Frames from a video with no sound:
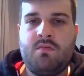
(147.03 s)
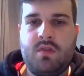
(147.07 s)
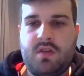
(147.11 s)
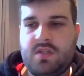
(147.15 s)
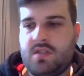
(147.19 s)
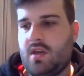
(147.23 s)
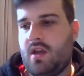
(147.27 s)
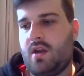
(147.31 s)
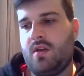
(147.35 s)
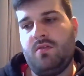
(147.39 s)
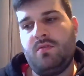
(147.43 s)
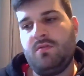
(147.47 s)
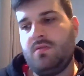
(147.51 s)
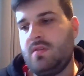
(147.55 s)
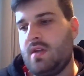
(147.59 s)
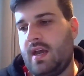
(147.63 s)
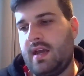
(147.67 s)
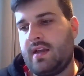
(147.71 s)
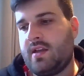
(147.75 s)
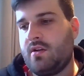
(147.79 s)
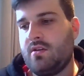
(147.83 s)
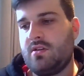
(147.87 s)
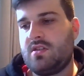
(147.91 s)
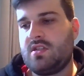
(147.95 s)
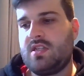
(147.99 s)
So
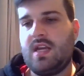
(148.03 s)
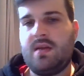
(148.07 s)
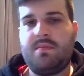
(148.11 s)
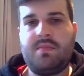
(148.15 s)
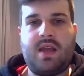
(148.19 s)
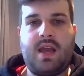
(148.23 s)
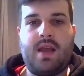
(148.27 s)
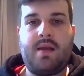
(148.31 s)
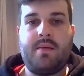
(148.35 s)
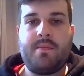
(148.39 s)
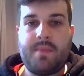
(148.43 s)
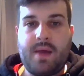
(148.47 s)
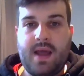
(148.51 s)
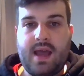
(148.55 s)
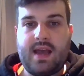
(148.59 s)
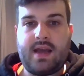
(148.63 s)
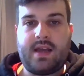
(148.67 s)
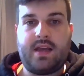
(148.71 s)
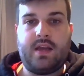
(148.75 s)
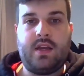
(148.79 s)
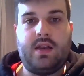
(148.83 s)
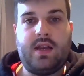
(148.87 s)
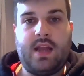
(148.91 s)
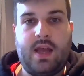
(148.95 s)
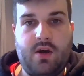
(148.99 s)
yeah, good to see him getting
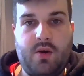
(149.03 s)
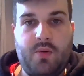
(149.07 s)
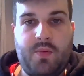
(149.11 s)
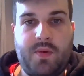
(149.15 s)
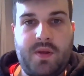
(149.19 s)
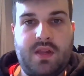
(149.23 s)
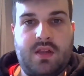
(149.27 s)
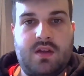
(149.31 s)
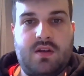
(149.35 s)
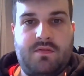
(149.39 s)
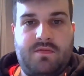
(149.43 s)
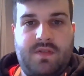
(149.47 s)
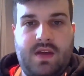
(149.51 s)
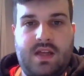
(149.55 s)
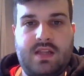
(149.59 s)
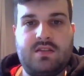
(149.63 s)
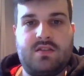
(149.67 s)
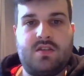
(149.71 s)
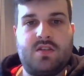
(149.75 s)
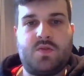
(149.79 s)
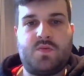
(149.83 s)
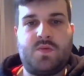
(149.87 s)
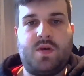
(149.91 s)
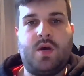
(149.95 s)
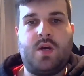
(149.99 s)
back and helping the
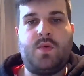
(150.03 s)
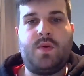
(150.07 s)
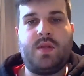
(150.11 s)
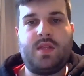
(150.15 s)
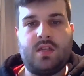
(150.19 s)
defence as well.